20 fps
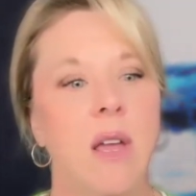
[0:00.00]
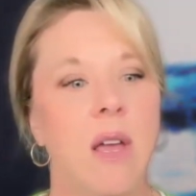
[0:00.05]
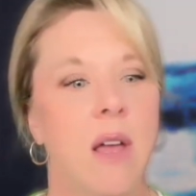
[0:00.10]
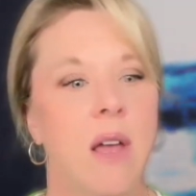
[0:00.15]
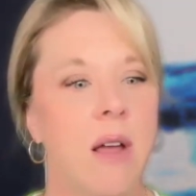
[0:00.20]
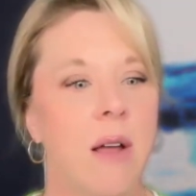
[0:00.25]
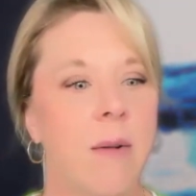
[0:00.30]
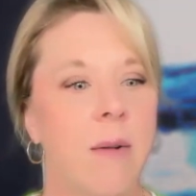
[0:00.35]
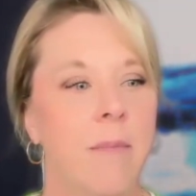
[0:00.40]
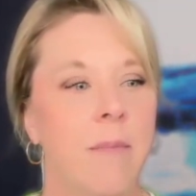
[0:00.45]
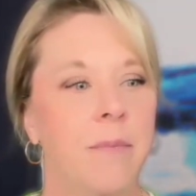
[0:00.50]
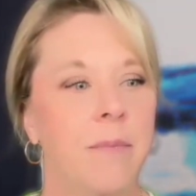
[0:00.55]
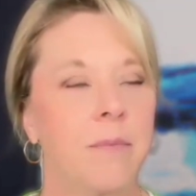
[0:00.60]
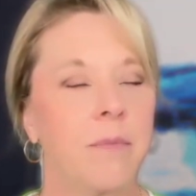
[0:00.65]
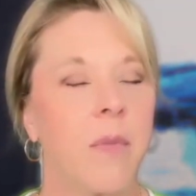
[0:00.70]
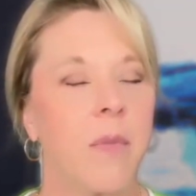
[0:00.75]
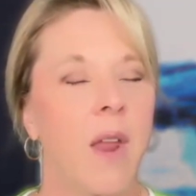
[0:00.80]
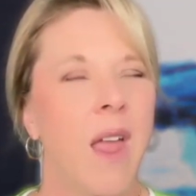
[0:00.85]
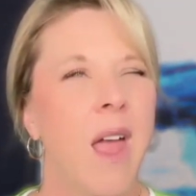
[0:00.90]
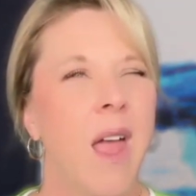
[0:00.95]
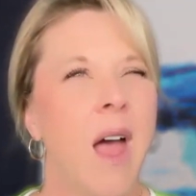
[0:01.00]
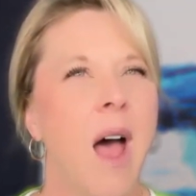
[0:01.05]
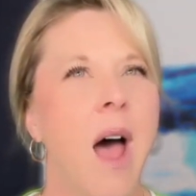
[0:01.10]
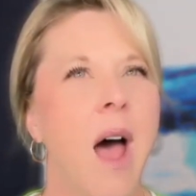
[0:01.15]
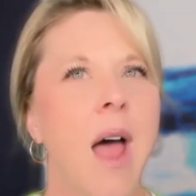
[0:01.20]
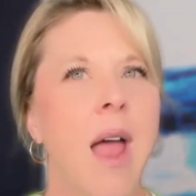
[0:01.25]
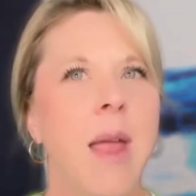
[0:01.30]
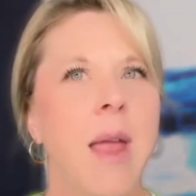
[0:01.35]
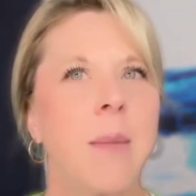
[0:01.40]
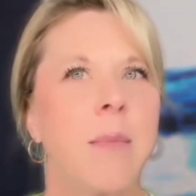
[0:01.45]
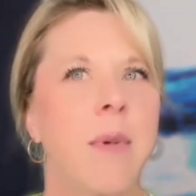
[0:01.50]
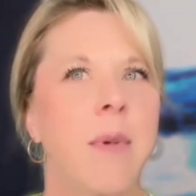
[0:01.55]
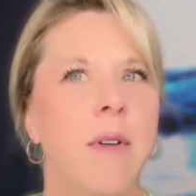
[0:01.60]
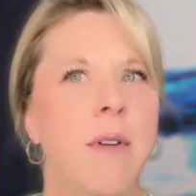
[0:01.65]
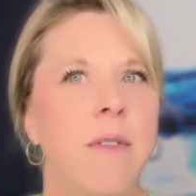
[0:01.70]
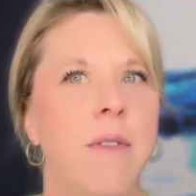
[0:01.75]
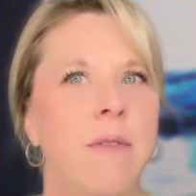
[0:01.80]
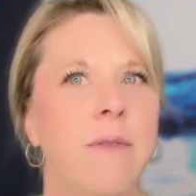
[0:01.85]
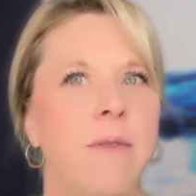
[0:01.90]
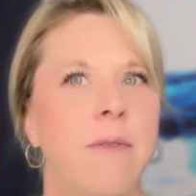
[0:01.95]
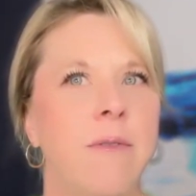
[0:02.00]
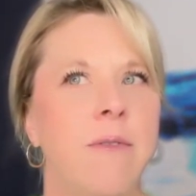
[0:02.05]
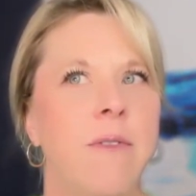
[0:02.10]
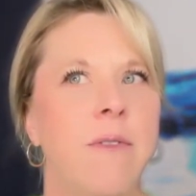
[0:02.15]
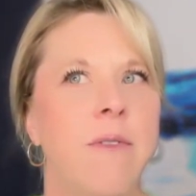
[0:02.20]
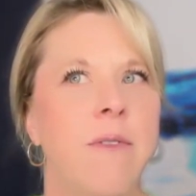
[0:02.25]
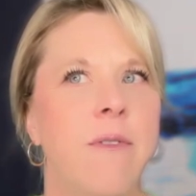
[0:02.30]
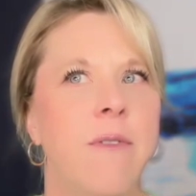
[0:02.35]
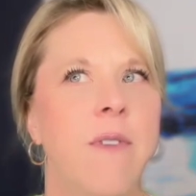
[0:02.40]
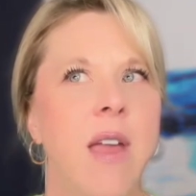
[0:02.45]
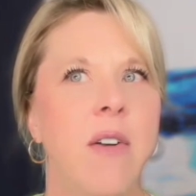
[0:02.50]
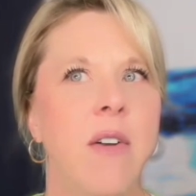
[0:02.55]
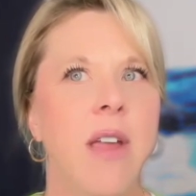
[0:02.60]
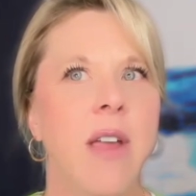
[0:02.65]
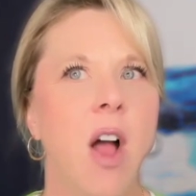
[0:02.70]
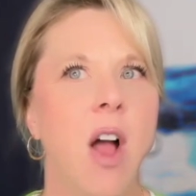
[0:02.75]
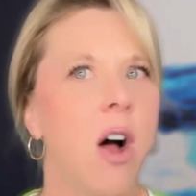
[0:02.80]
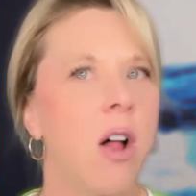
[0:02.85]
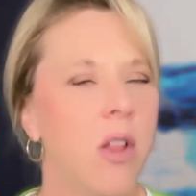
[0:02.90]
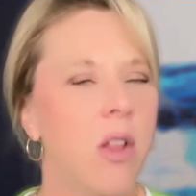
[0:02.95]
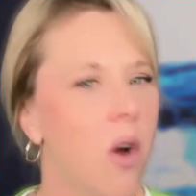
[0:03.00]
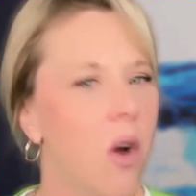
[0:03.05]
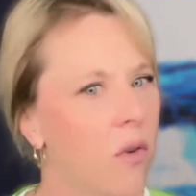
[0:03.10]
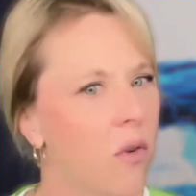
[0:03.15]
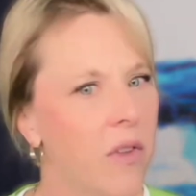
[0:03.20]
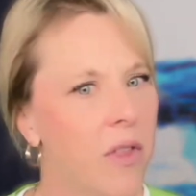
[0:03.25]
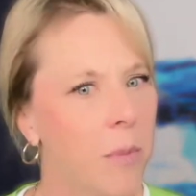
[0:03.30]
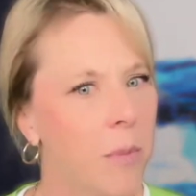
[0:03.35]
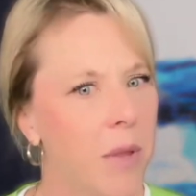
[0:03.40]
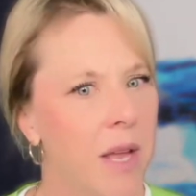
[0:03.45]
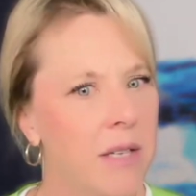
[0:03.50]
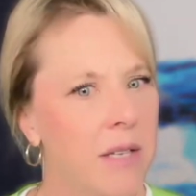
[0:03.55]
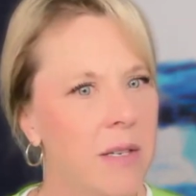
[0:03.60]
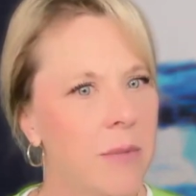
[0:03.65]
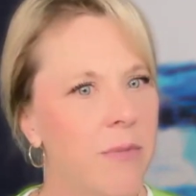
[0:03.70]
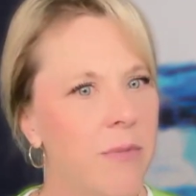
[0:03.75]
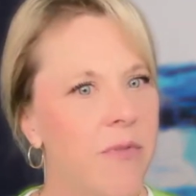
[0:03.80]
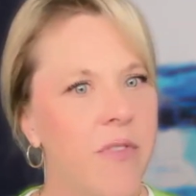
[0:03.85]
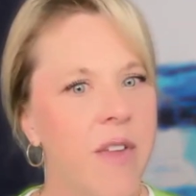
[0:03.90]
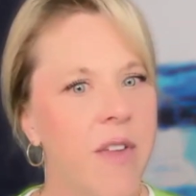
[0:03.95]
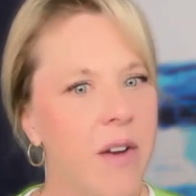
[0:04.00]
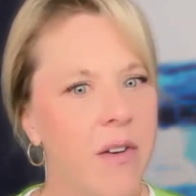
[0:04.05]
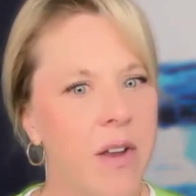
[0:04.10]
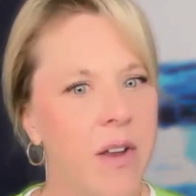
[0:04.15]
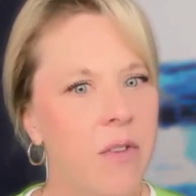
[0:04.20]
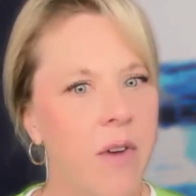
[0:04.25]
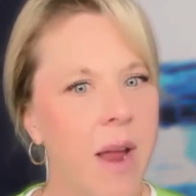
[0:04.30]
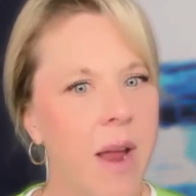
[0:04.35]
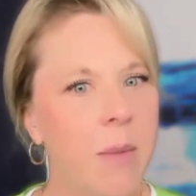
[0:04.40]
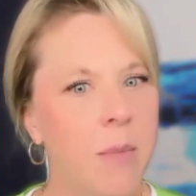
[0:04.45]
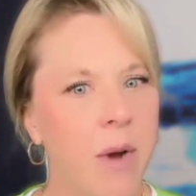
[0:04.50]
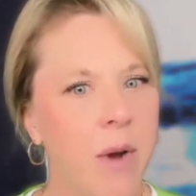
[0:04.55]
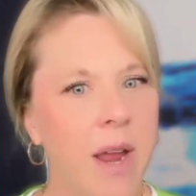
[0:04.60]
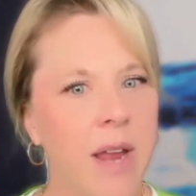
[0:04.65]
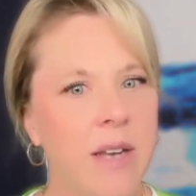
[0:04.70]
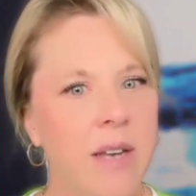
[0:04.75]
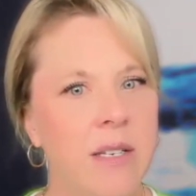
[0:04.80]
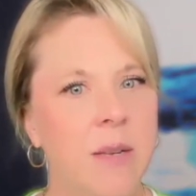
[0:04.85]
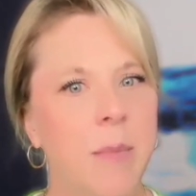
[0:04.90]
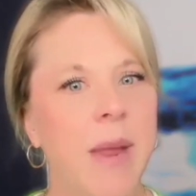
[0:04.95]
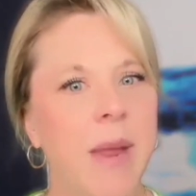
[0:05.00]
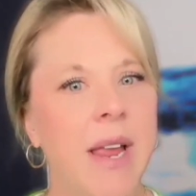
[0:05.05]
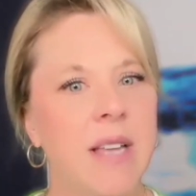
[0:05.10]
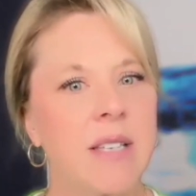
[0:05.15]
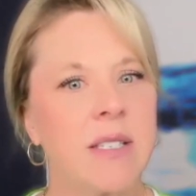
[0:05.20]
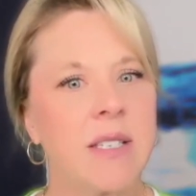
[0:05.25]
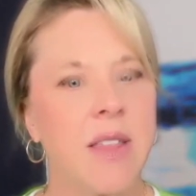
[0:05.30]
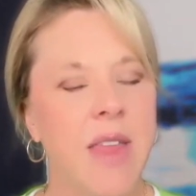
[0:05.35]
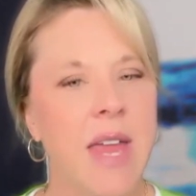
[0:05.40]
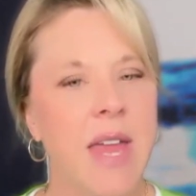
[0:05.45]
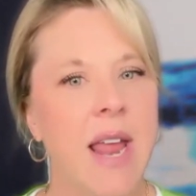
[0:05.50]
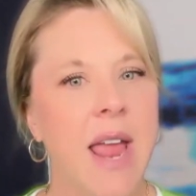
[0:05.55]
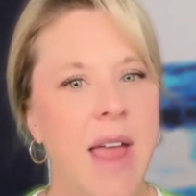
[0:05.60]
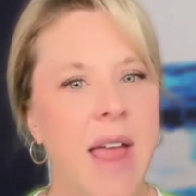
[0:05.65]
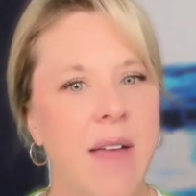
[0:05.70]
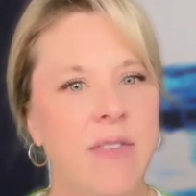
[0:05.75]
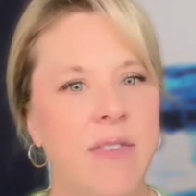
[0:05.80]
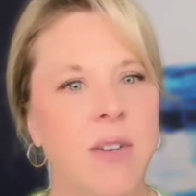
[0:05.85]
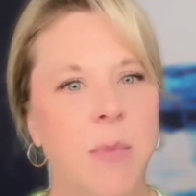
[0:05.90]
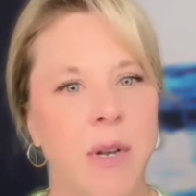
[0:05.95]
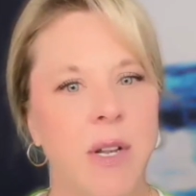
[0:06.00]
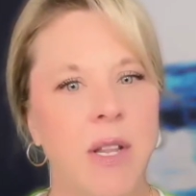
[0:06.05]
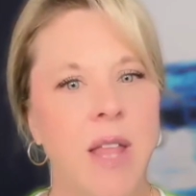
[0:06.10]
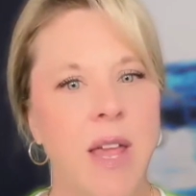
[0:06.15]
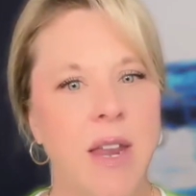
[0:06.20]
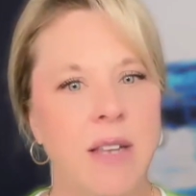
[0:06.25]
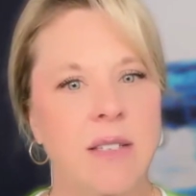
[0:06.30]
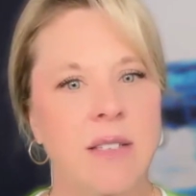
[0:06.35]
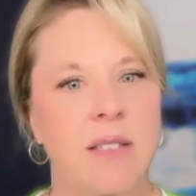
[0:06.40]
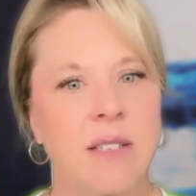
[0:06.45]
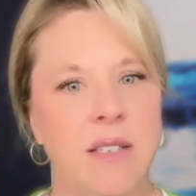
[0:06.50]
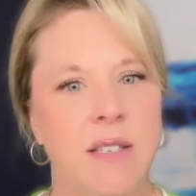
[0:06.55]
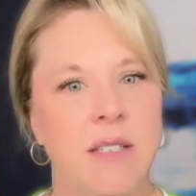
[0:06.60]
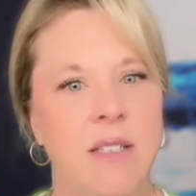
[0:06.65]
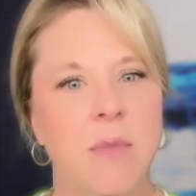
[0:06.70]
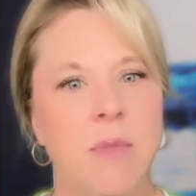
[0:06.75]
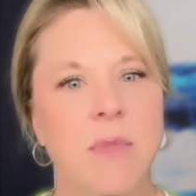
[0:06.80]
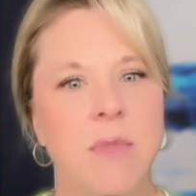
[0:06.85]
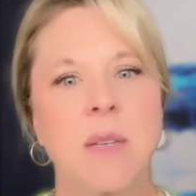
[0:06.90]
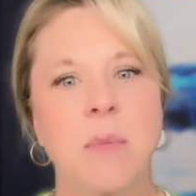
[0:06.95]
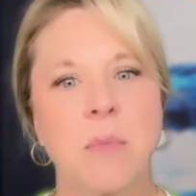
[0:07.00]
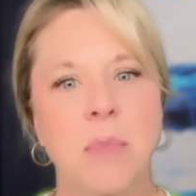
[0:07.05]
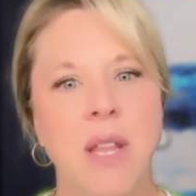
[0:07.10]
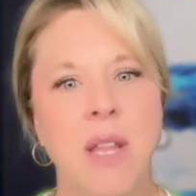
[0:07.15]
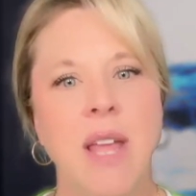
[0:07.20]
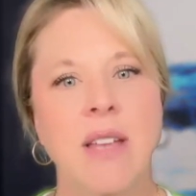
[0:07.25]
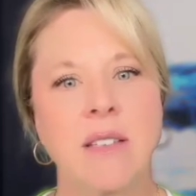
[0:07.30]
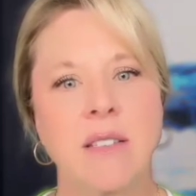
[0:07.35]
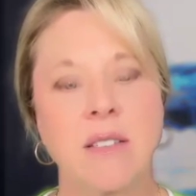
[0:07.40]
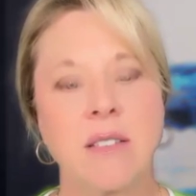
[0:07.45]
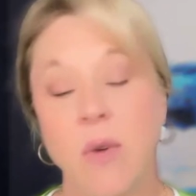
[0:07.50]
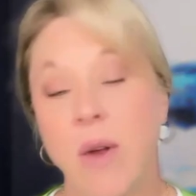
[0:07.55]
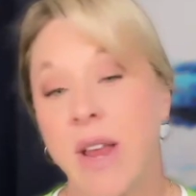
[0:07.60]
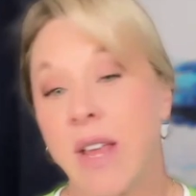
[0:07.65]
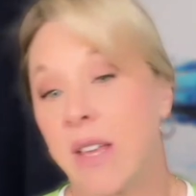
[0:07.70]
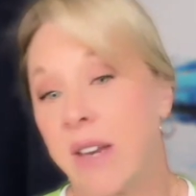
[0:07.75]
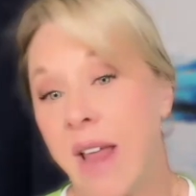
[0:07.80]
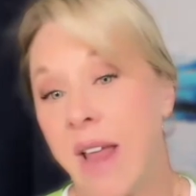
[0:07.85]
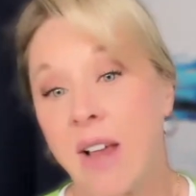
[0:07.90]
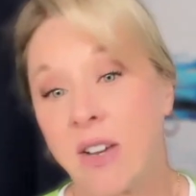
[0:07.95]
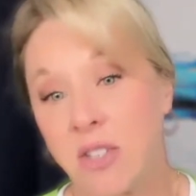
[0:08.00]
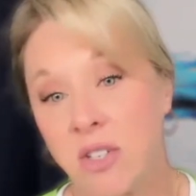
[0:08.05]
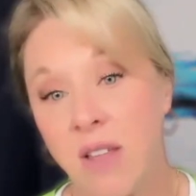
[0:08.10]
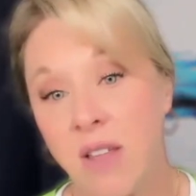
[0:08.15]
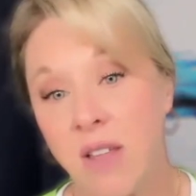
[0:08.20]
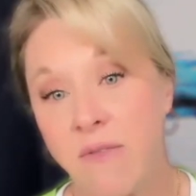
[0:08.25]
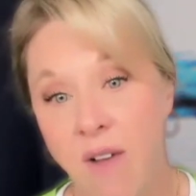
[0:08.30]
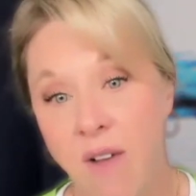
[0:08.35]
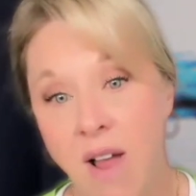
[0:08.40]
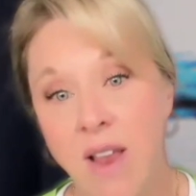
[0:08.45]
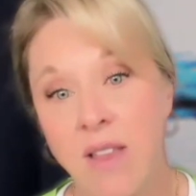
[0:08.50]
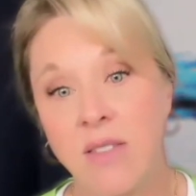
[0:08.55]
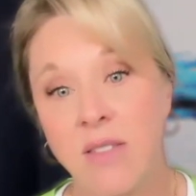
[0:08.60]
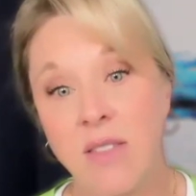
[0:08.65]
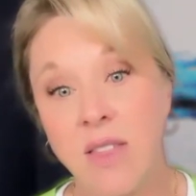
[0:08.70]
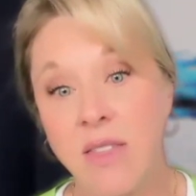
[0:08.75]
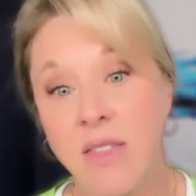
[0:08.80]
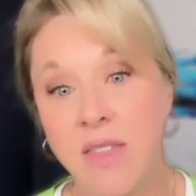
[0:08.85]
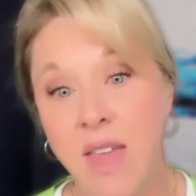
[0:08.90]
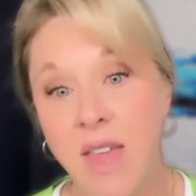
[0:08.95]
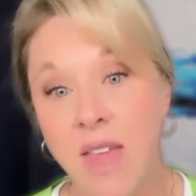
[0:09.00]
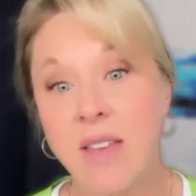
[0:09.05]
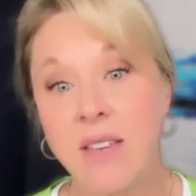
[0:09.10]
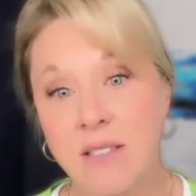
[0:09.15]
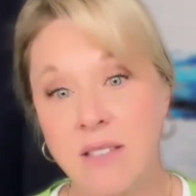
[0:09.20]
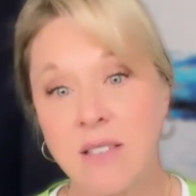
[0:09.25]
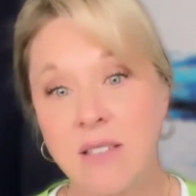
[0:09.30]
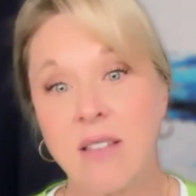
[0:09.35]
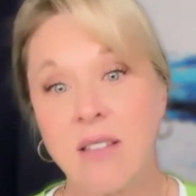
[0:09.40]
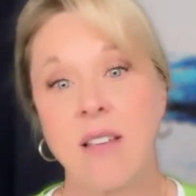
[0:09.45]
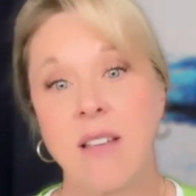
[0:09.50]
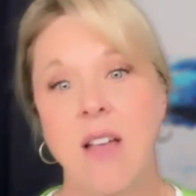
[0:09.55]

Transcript: Um, I'm very all over the place. I'm very right brained, and because of that, I have to put a lot of systems in place so I can actually find the things